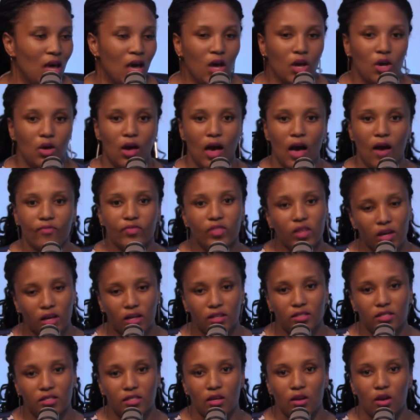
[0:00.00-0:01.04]
You have to
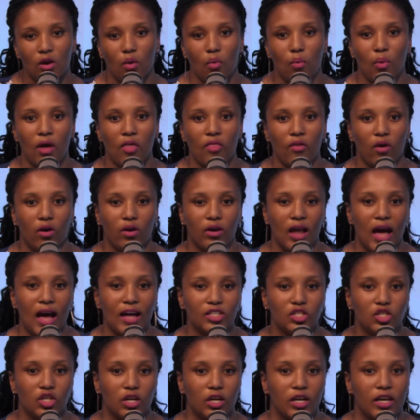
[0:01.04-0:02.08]
consider whether or
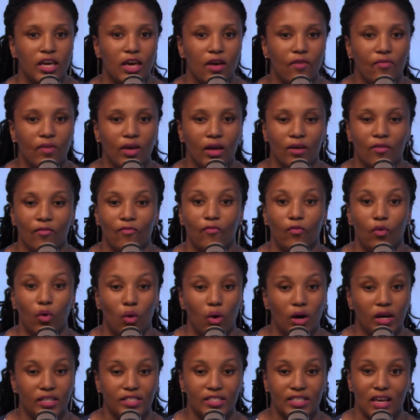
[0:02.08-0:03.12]
not you're giving
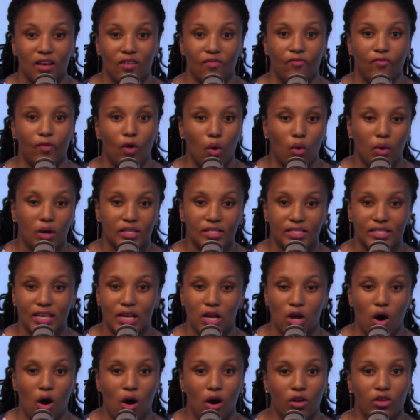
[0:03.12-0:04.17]
voice and focusing
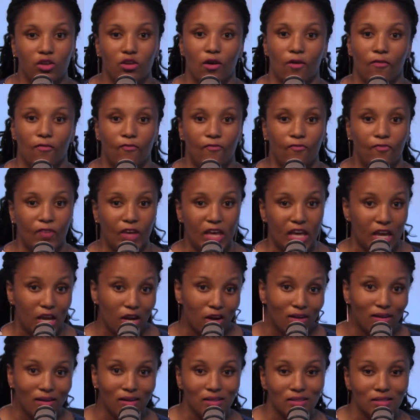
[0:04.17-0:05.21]
on your
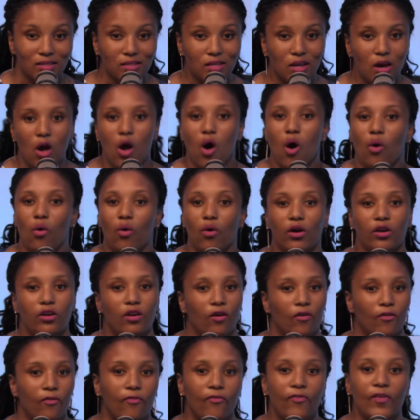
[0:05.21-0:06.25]
fears or
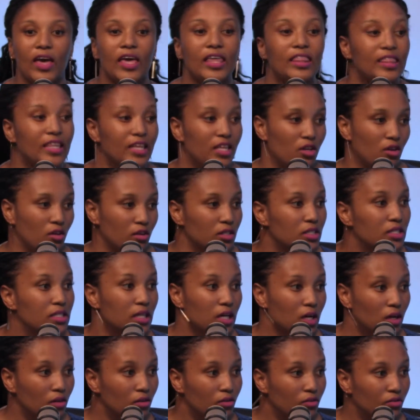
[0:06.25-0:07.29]
your faith in
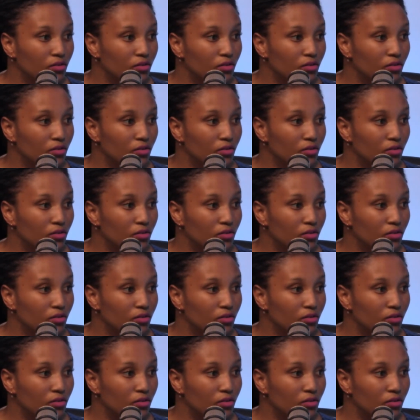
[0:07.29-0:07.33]
yourself.